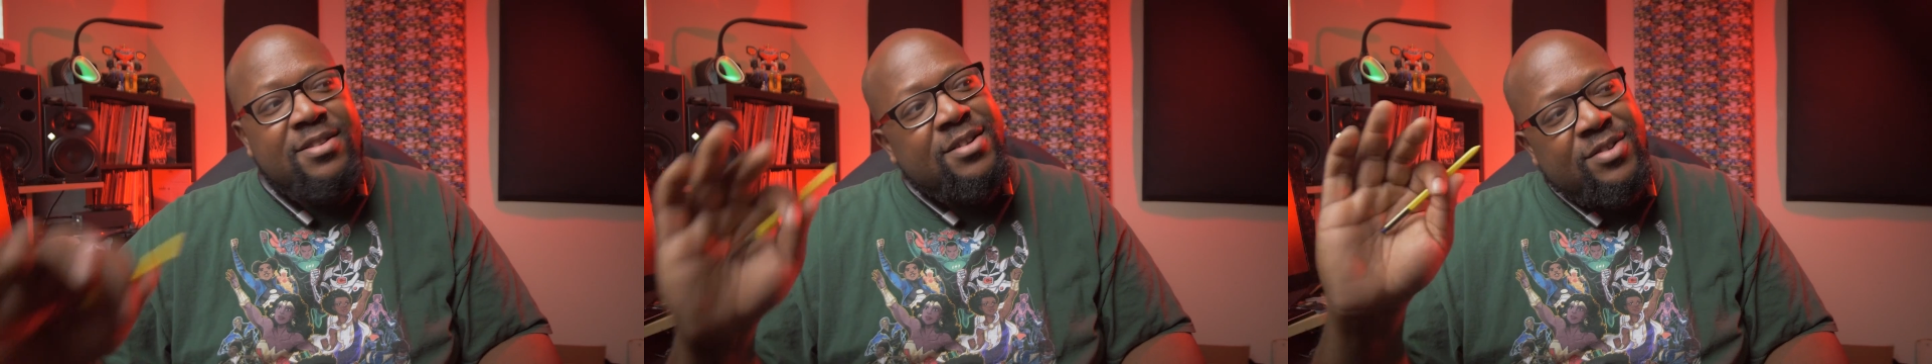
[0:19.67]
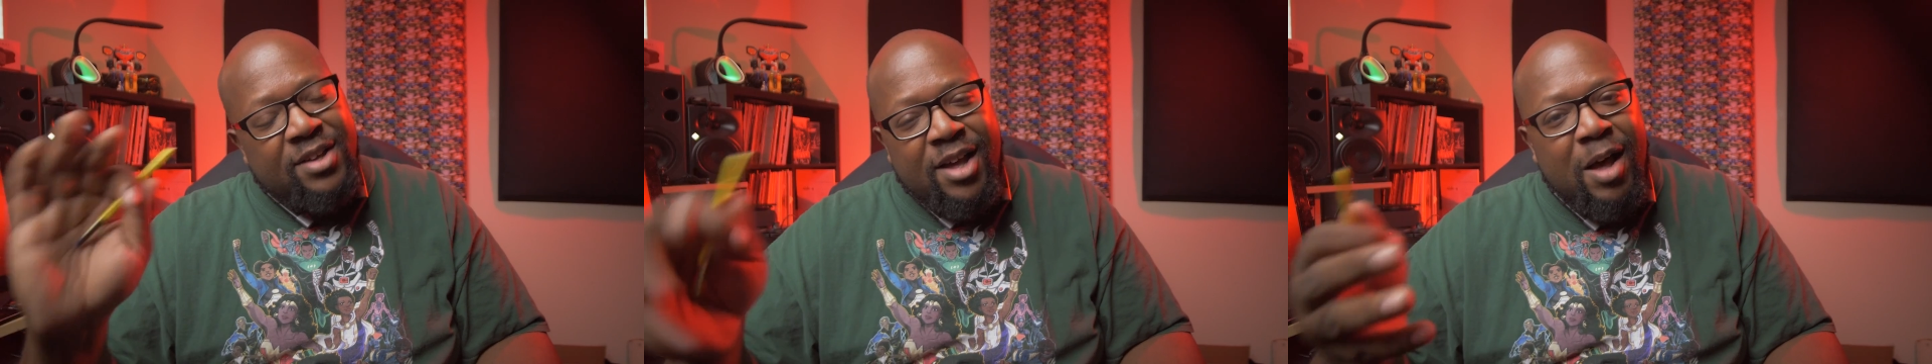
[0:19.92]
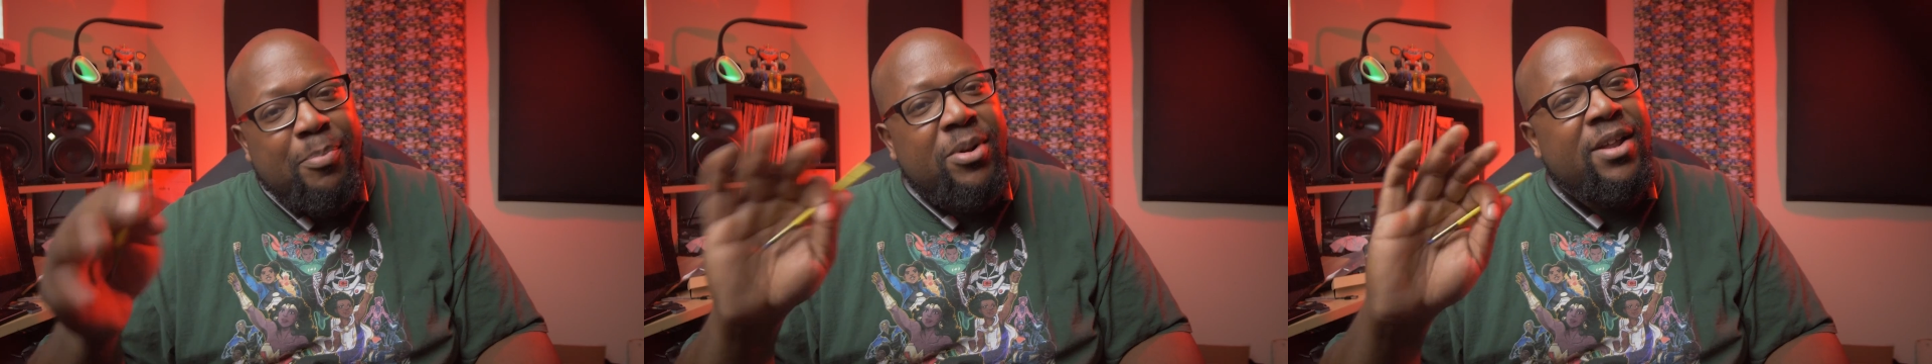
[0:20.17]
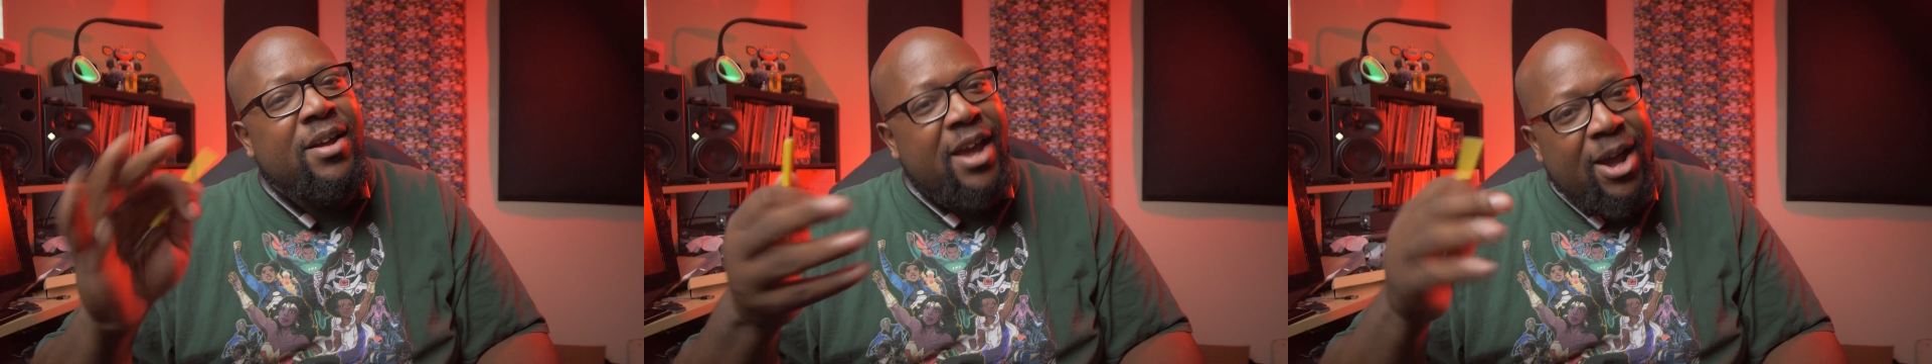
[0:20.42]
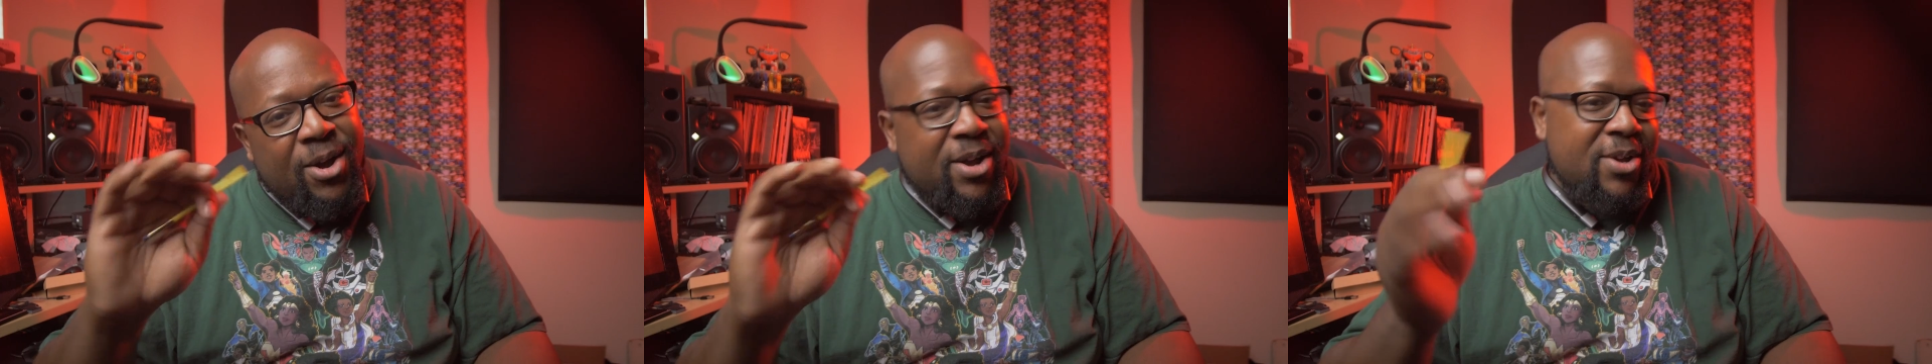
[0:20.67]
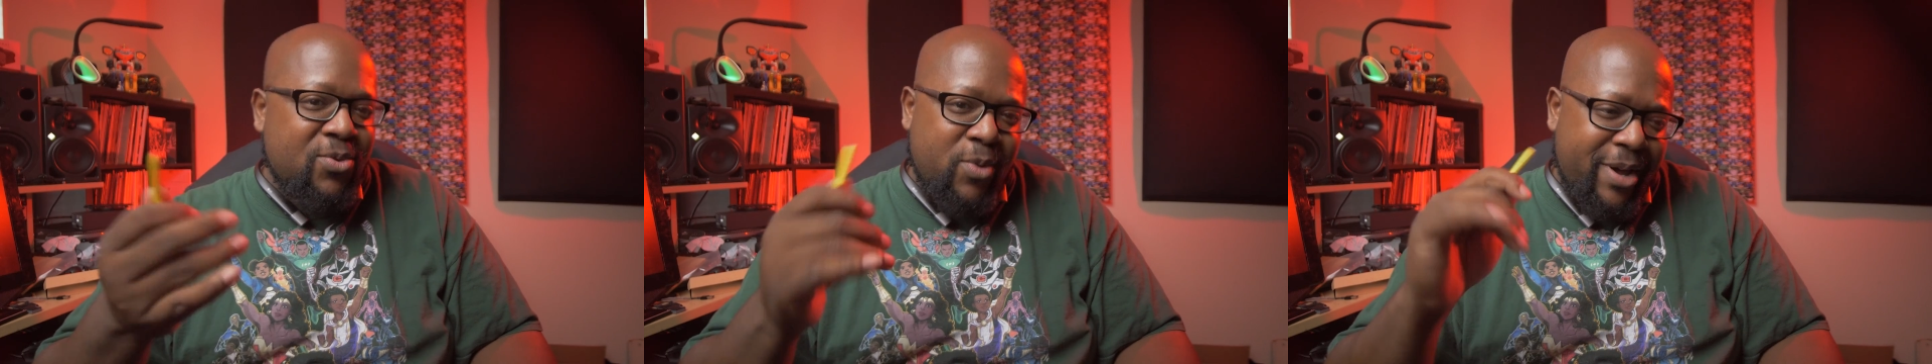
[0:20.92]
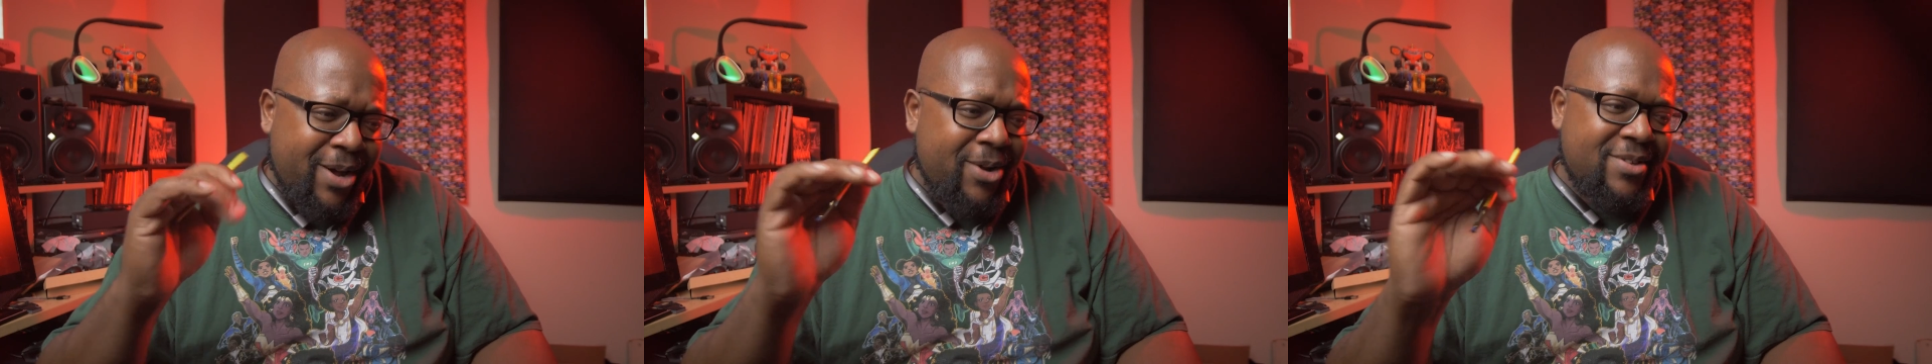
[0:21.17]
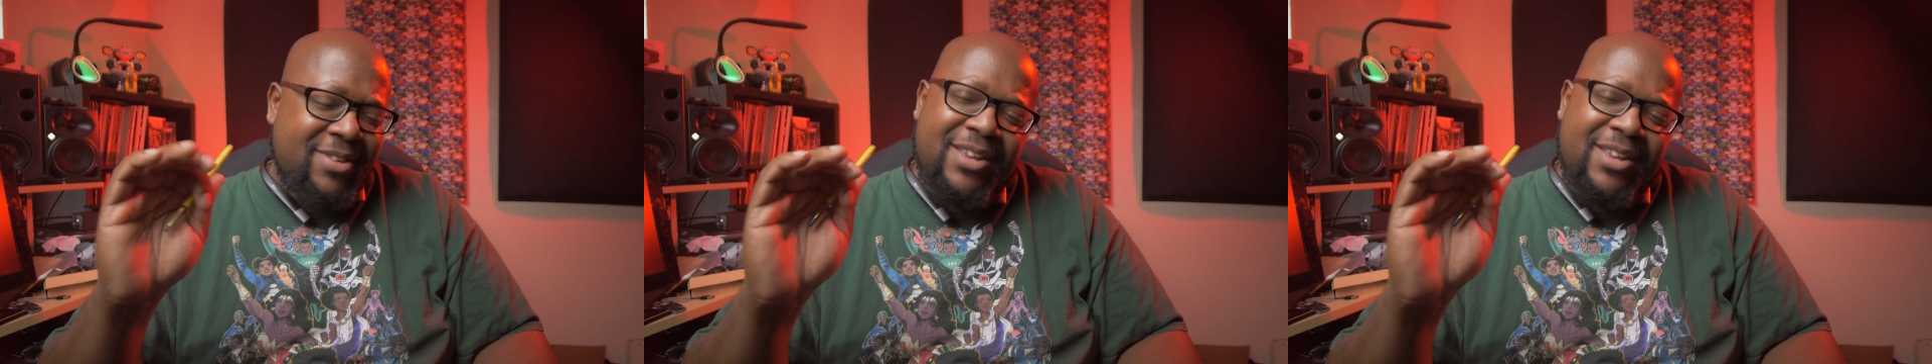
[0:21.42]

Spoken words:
There's a couple of areas where it's